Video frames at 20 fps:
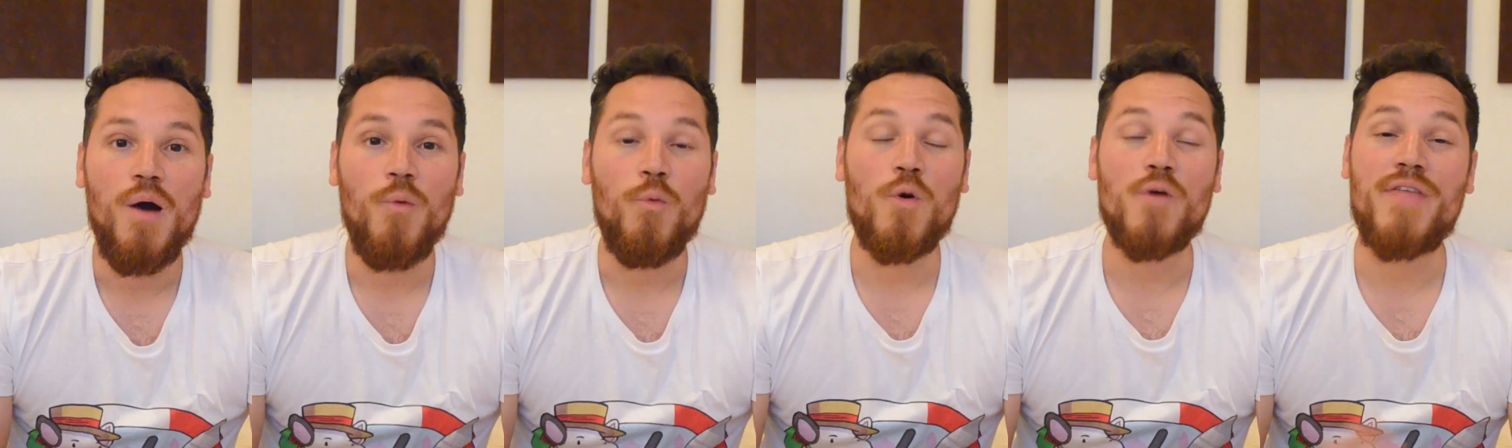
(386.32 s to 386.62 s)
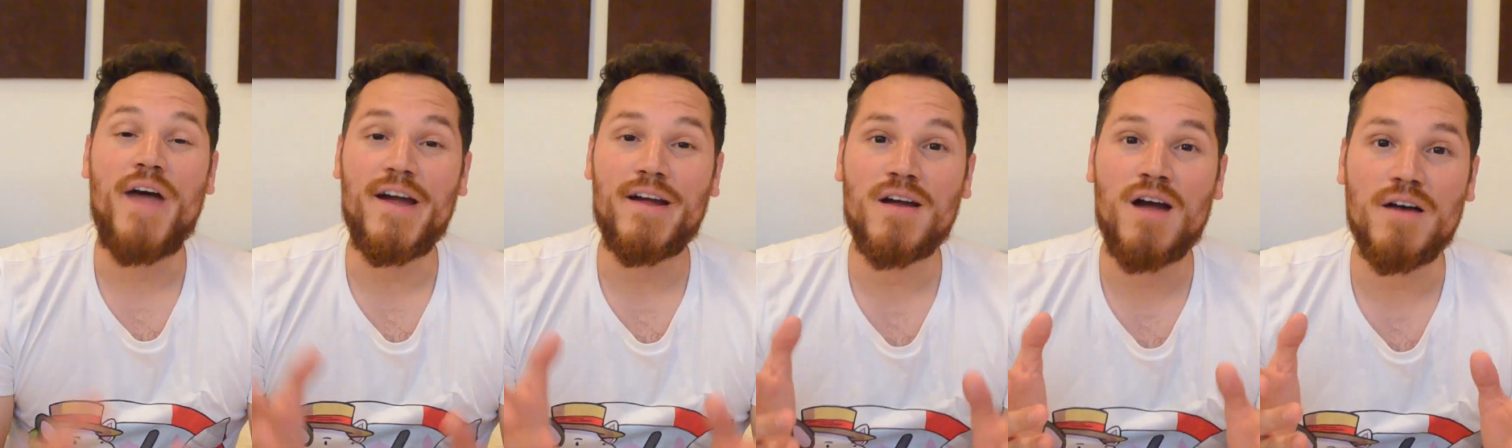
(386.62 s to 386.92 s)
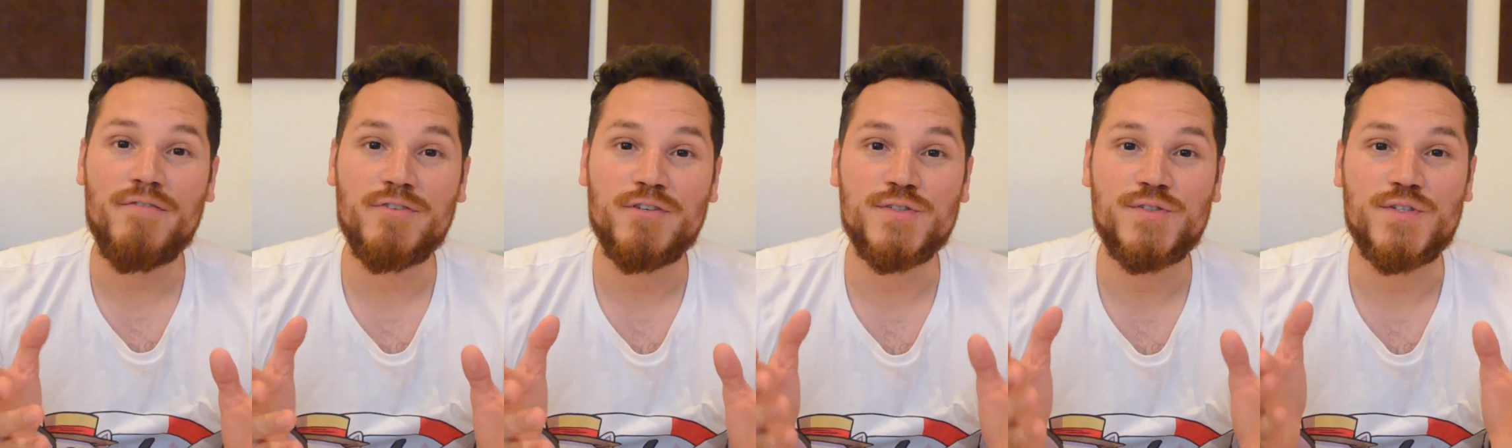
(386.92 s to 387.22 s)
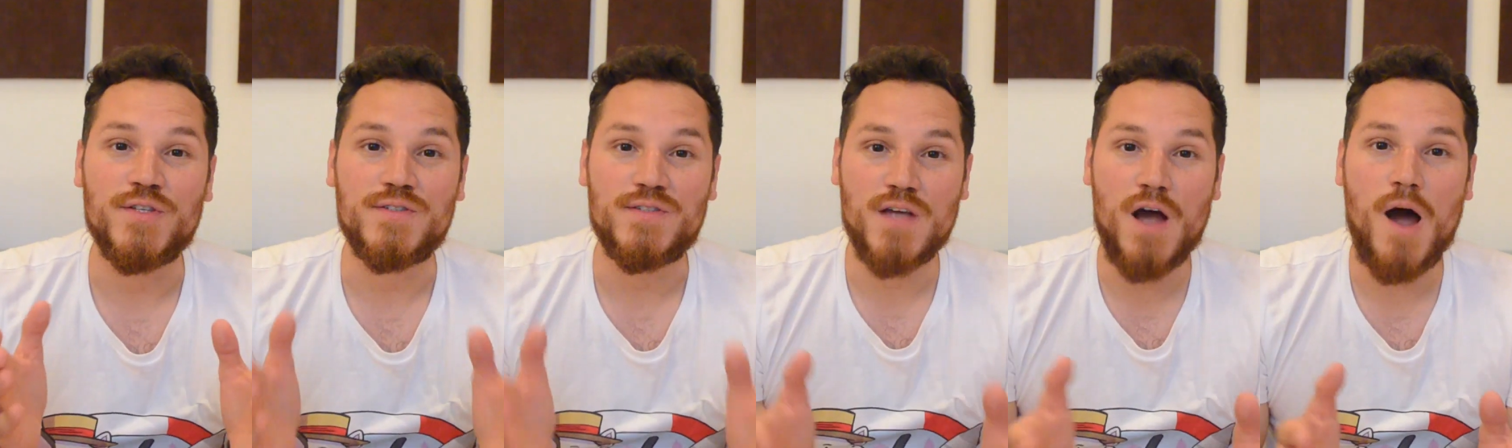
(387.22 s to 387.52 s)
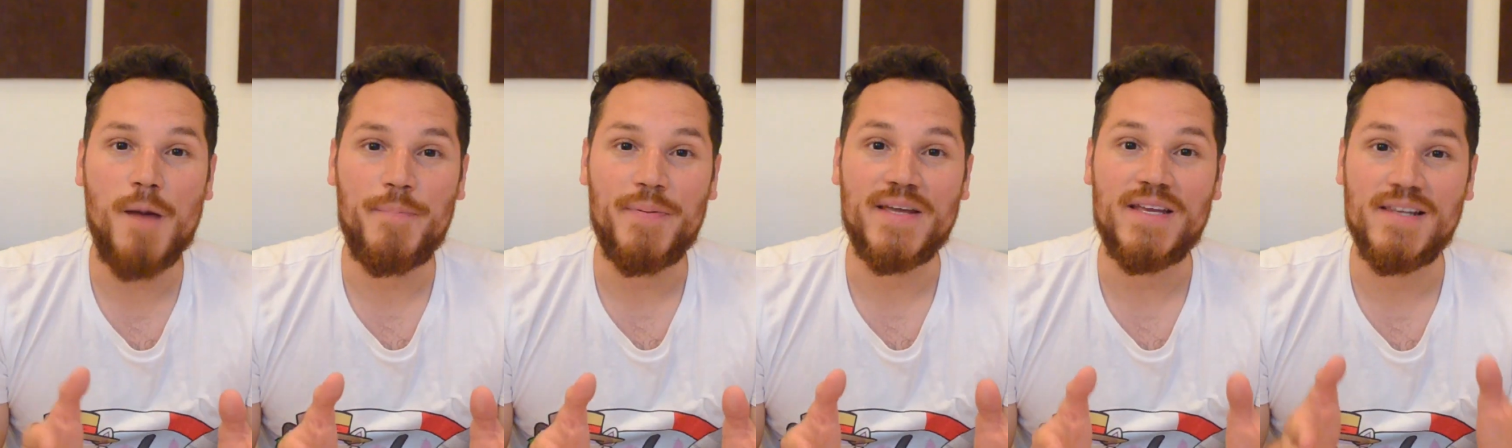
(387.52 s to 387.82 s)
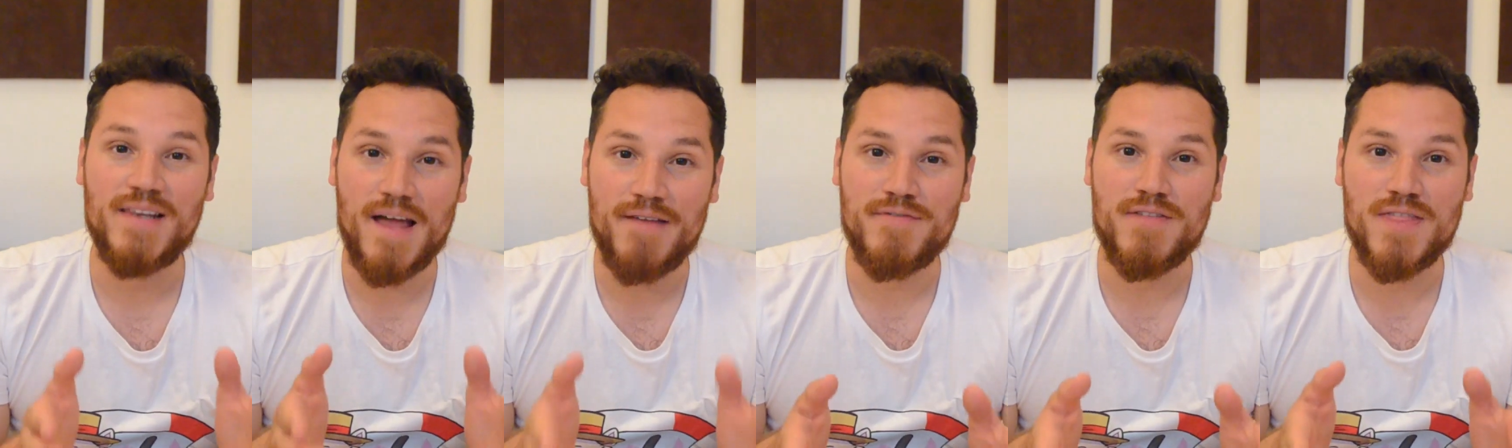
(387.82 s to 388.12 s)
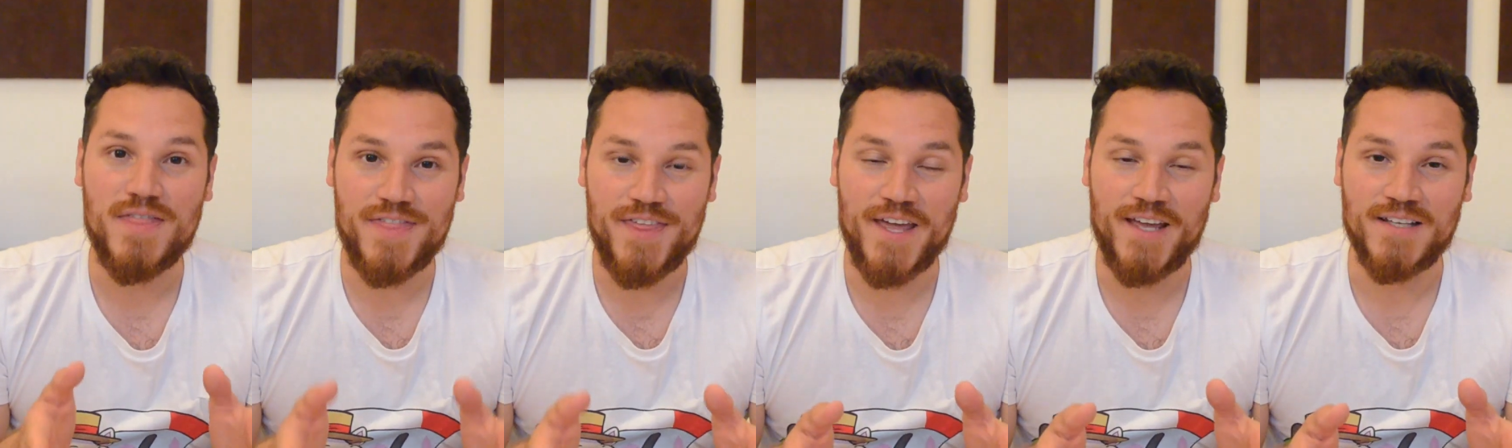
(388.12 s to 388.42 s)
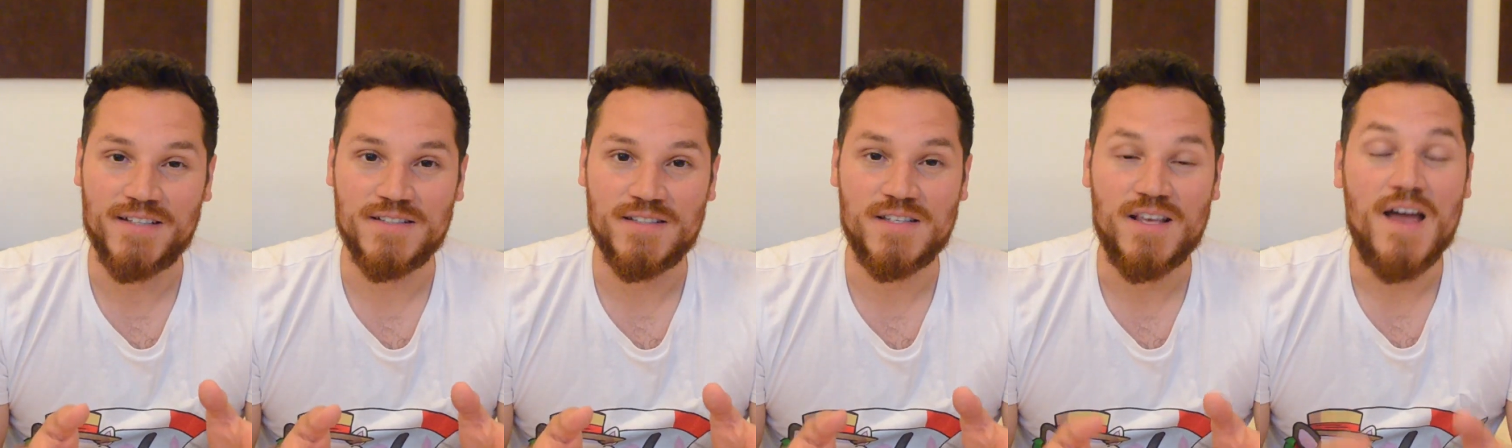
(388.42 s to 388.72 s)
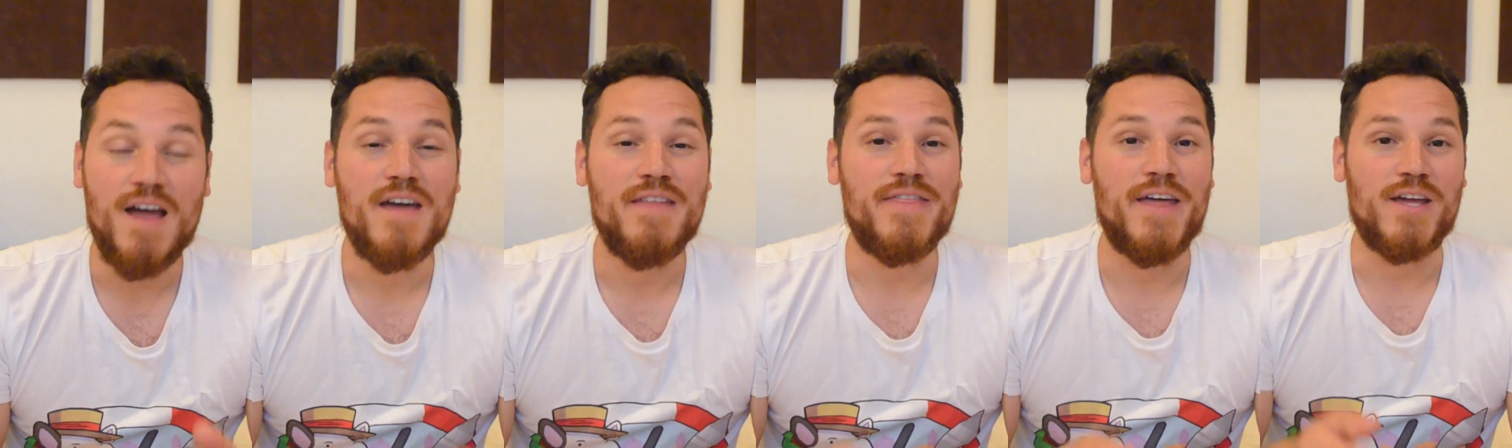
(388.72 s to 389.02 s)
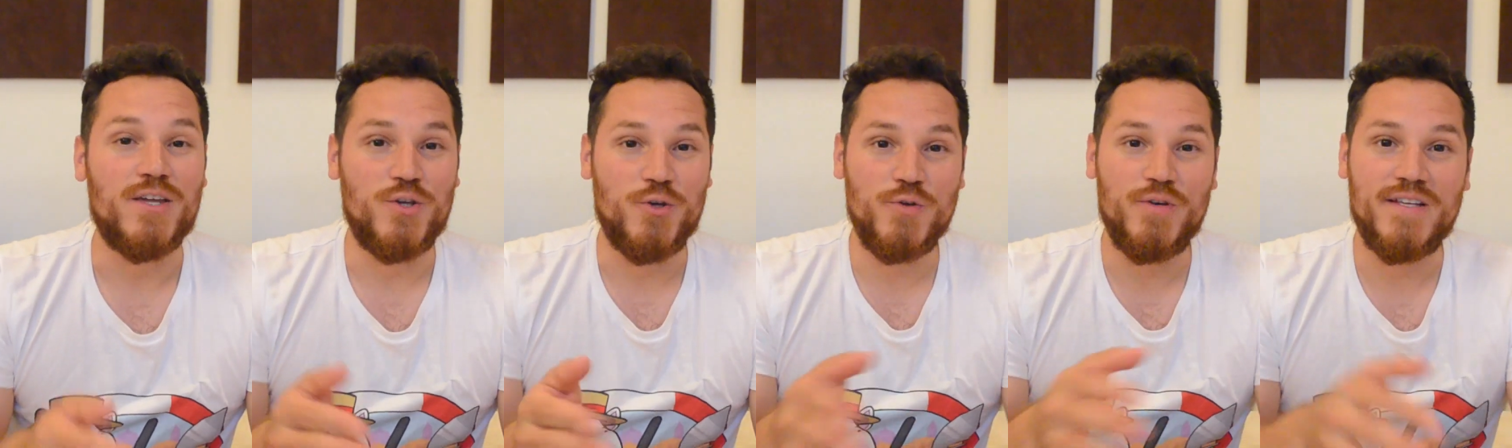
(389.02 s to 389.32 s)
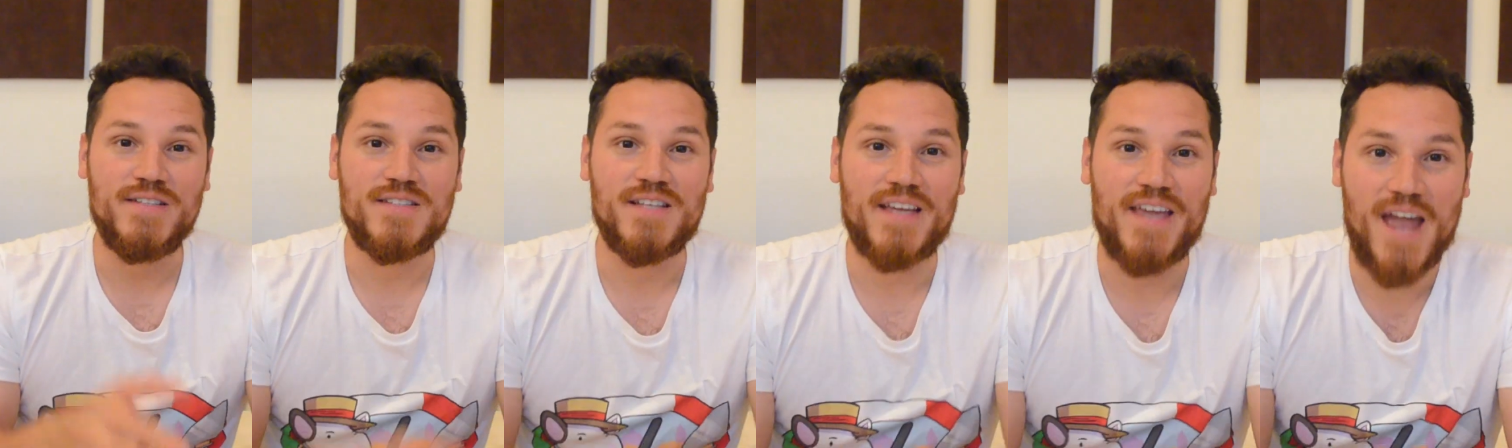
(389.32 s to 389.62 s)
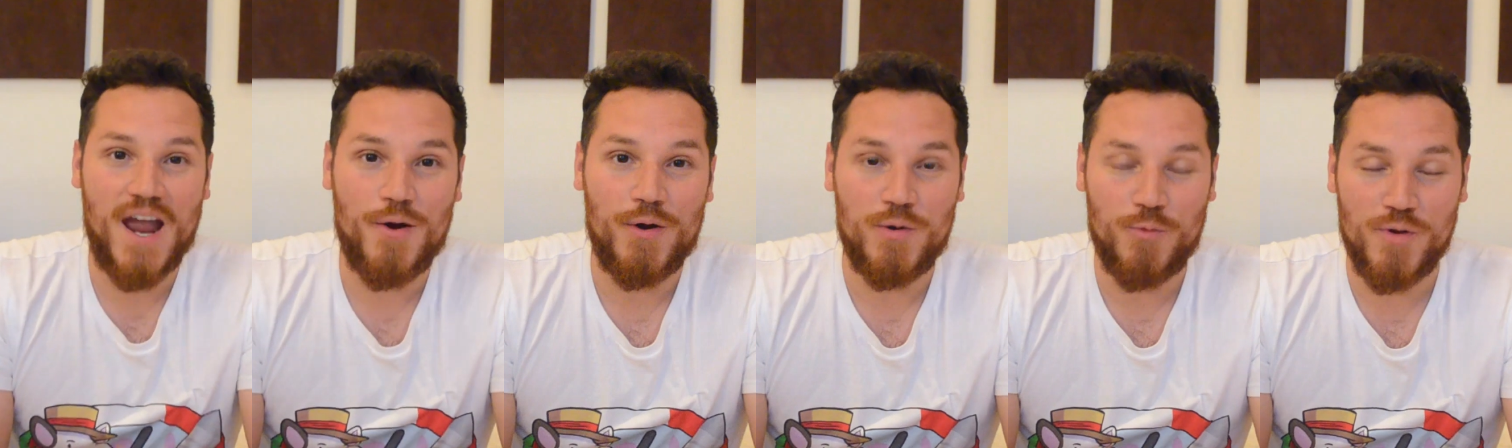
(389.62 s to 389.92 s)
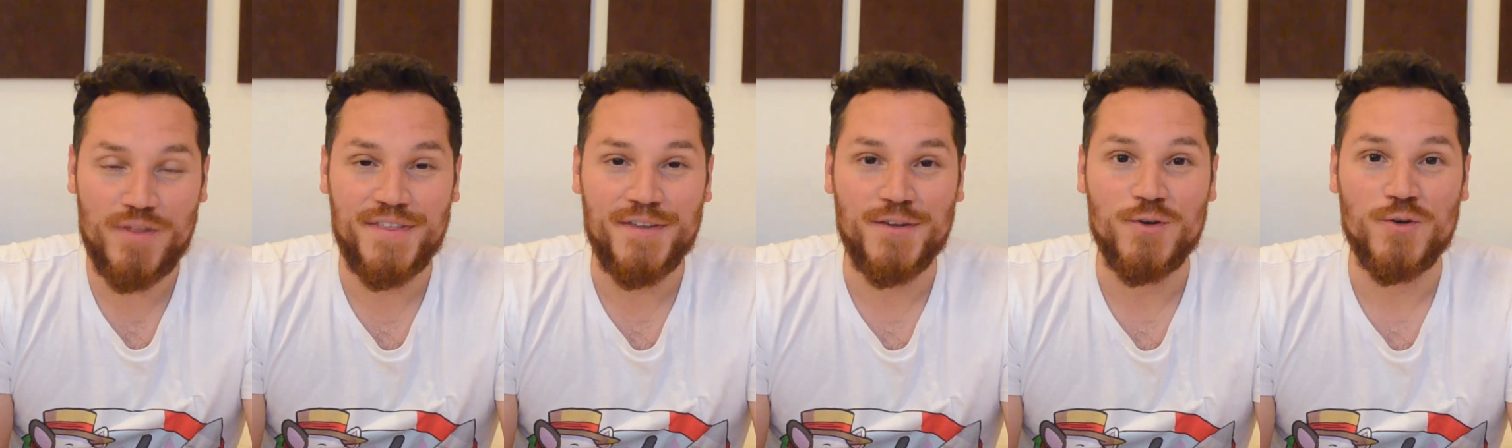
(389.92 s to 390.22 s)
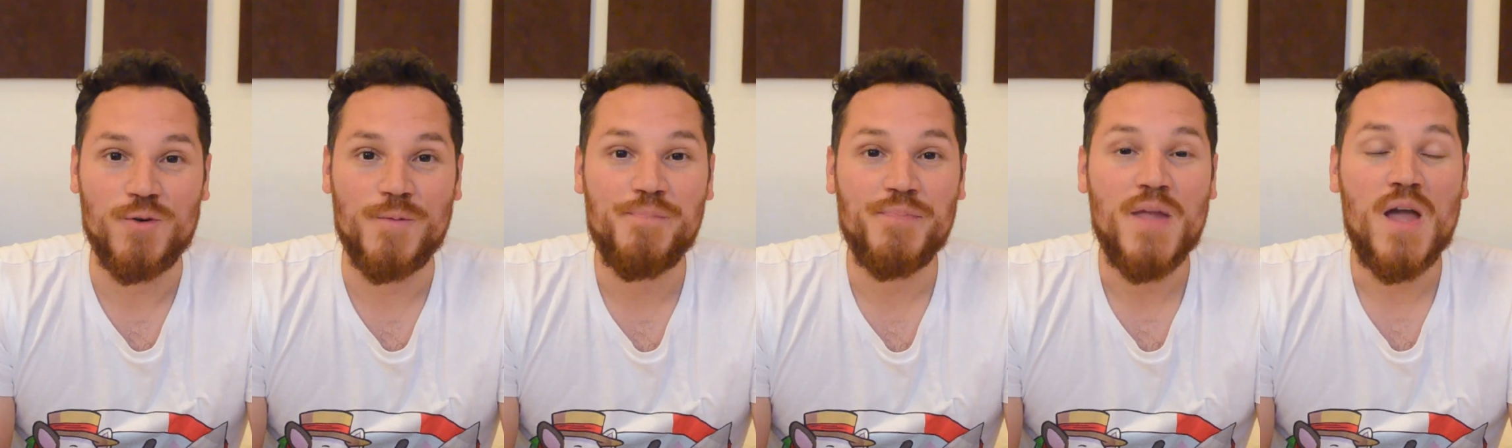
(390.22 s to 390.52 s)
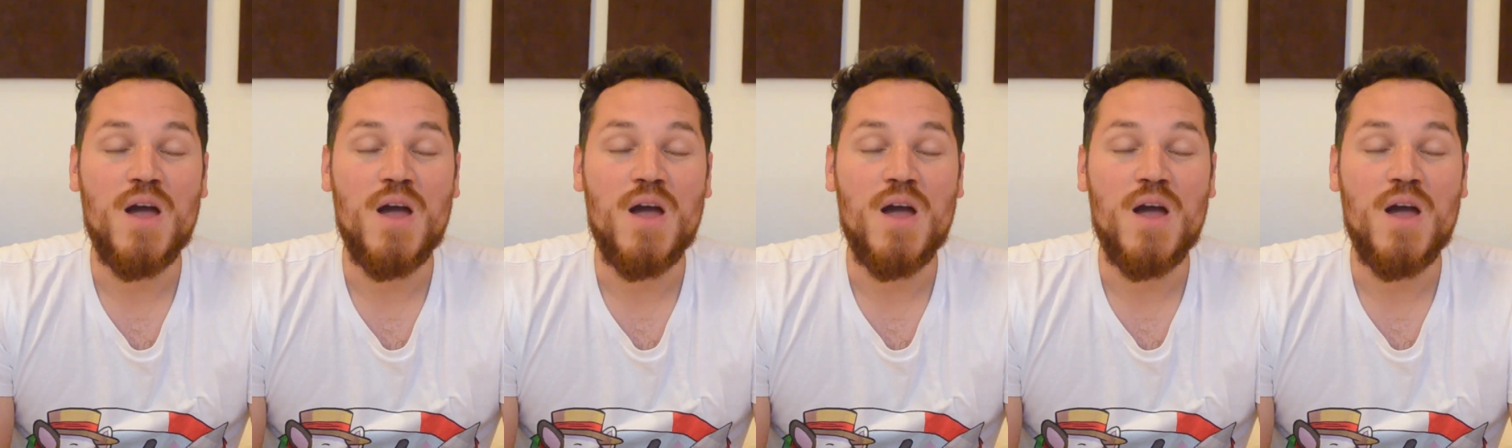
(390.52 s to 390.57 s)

Well, that covers the top 11 things that you need to carry with you